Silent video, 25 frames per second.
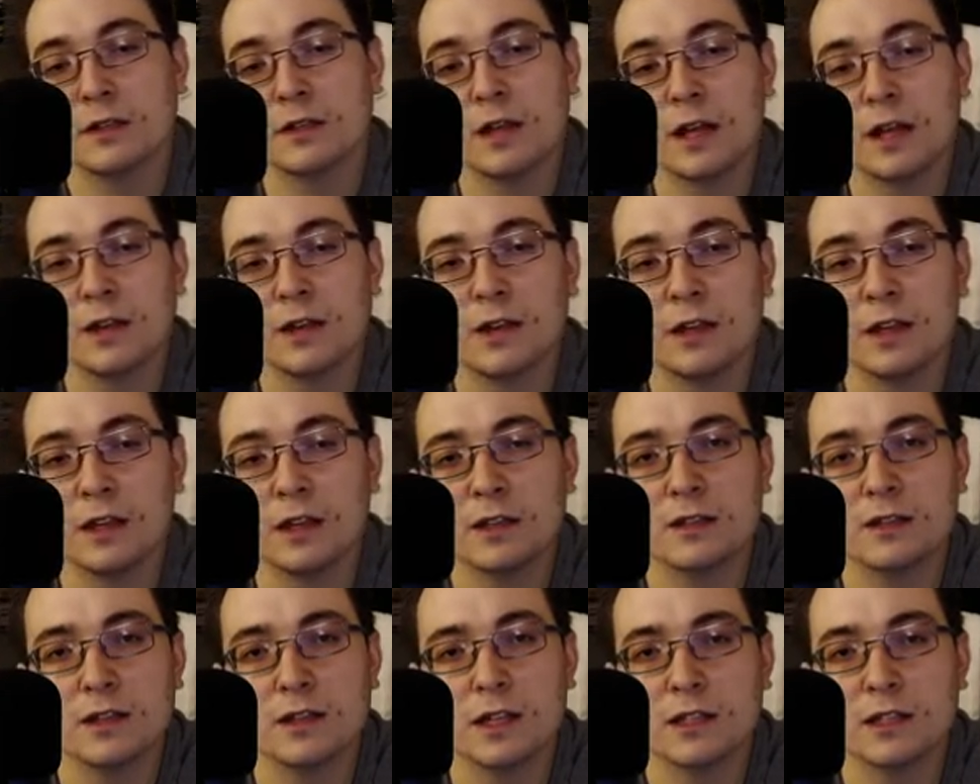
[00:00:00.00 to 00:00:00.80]
I think
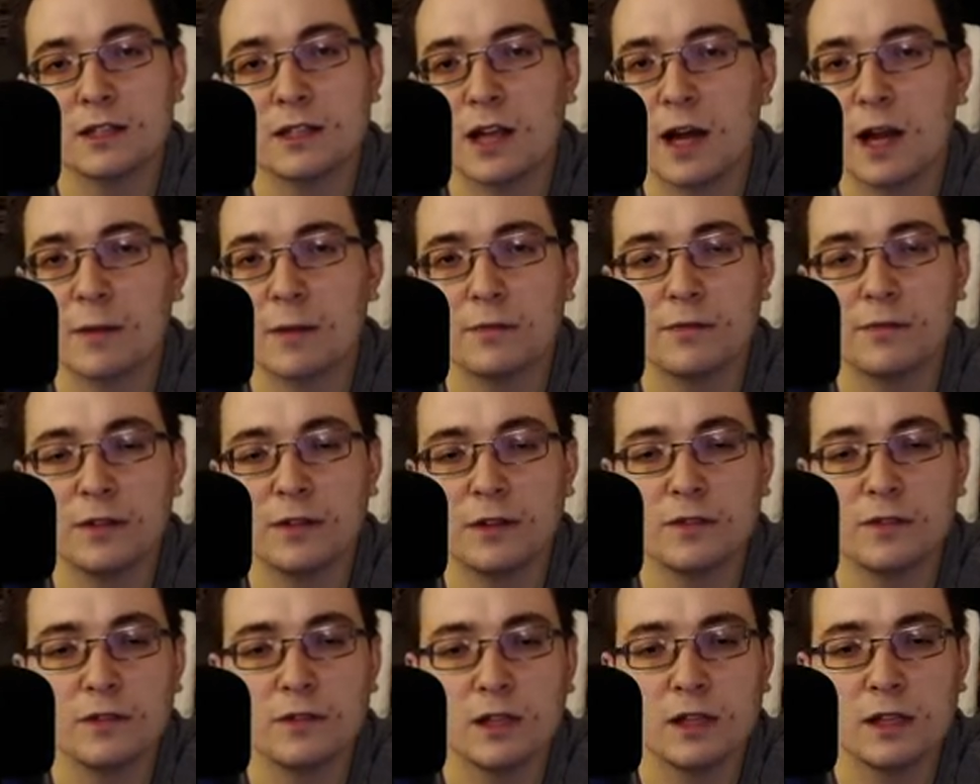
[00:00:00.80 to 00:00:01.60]
it's like top
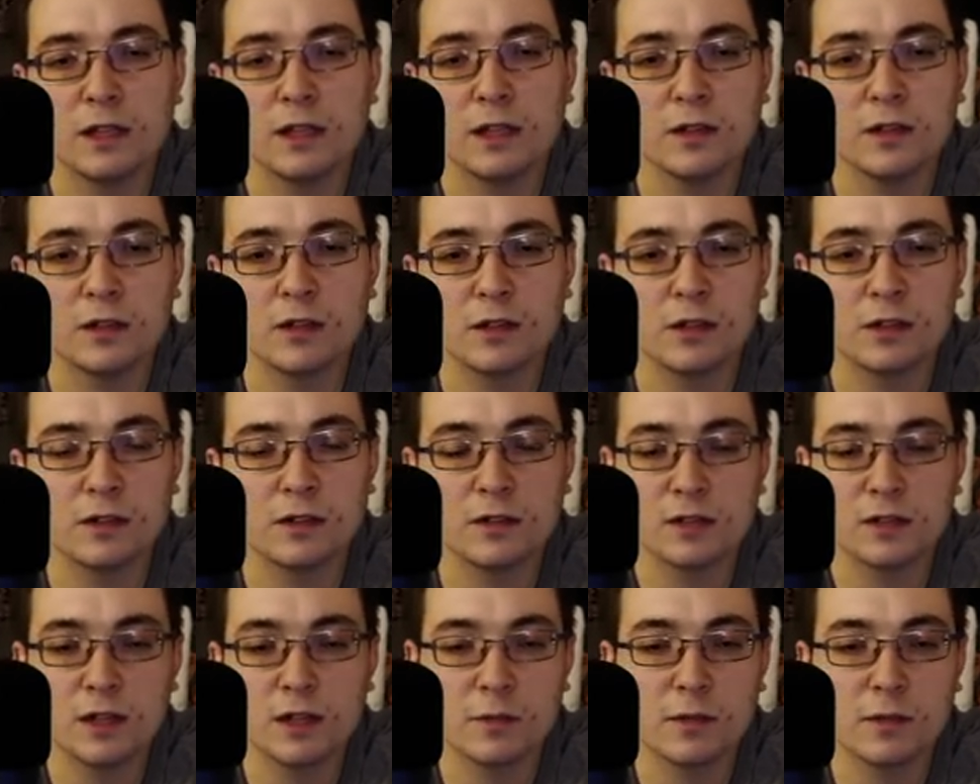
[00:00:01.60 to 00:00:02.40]
50 or
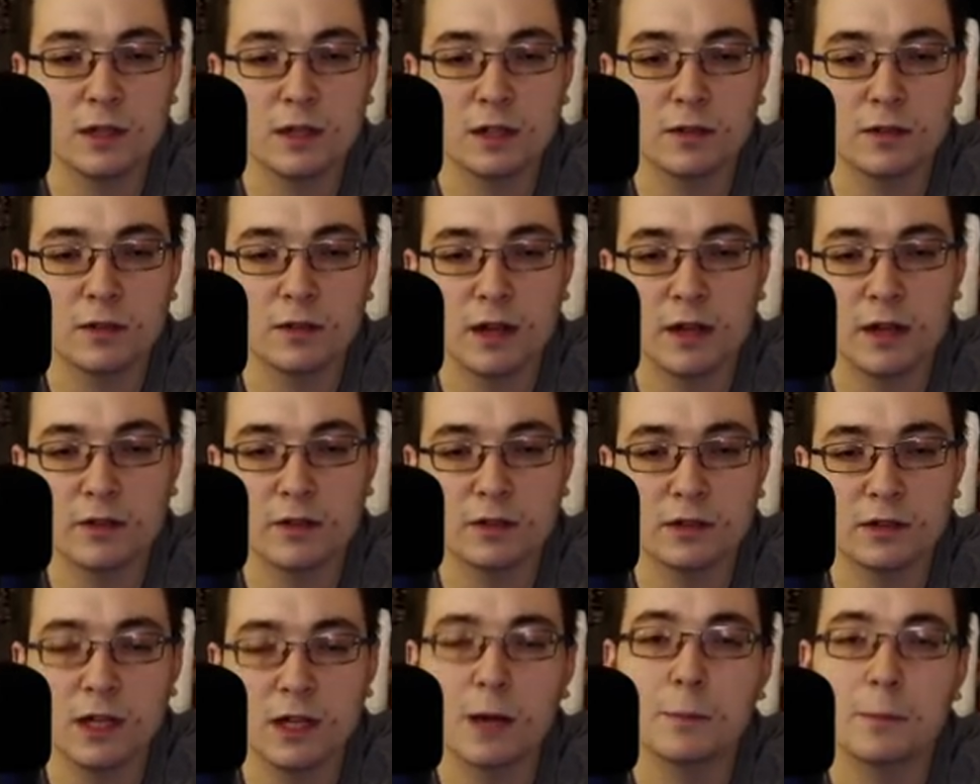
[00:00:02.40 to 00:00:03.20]
something or rather
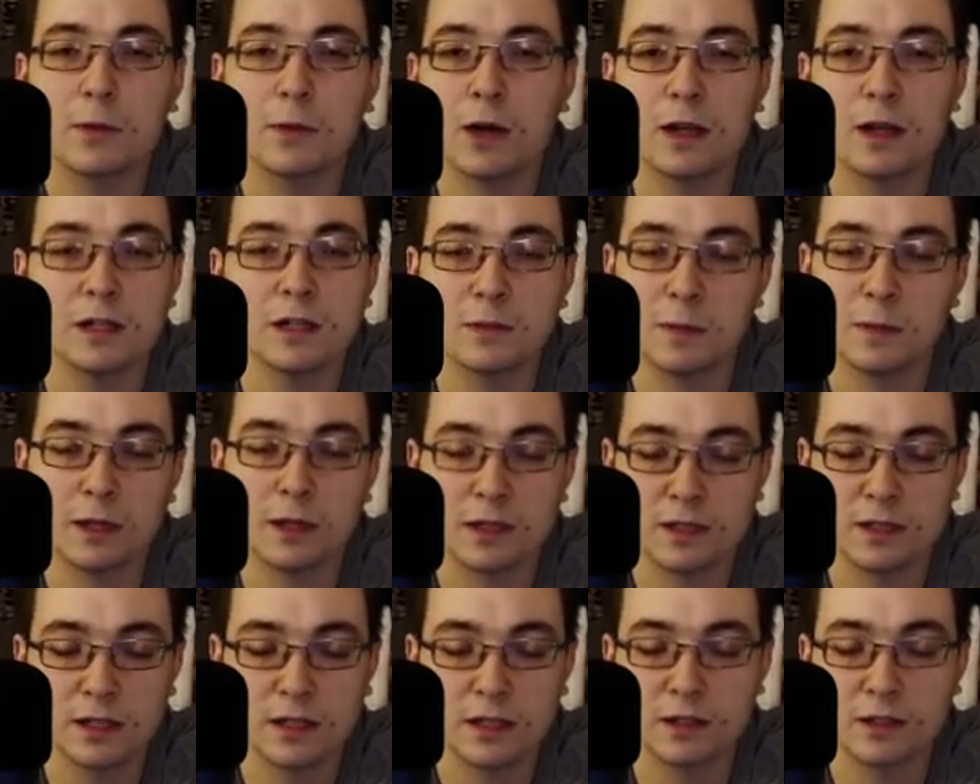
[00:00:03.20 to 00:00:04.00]
top
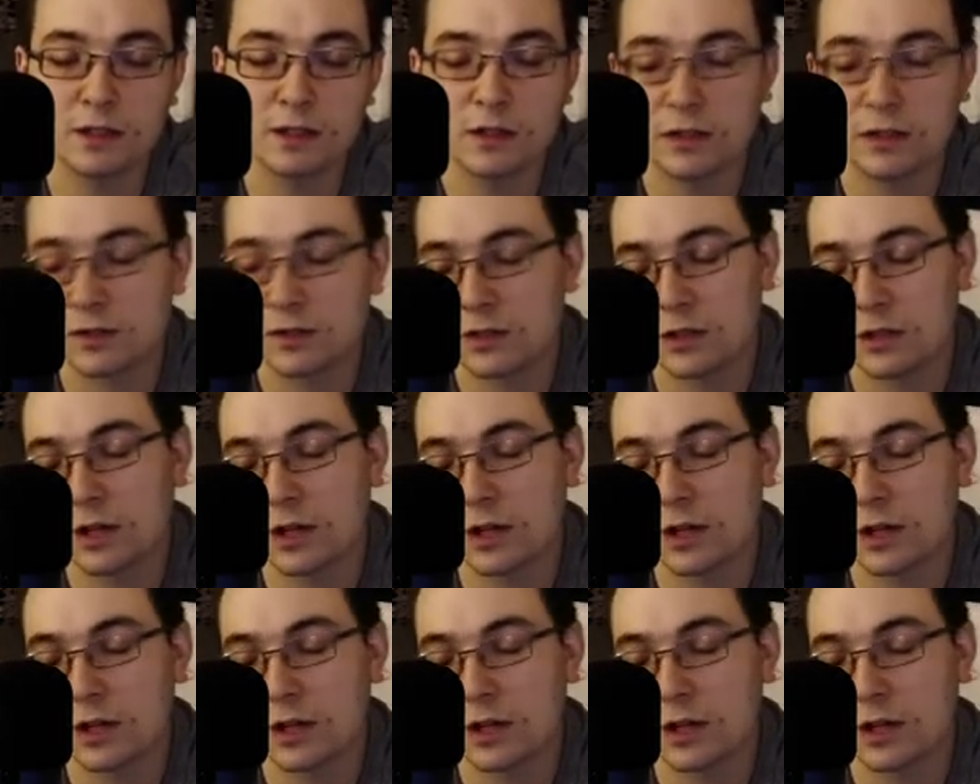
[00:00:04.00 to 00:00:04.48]
prospects in the Chicago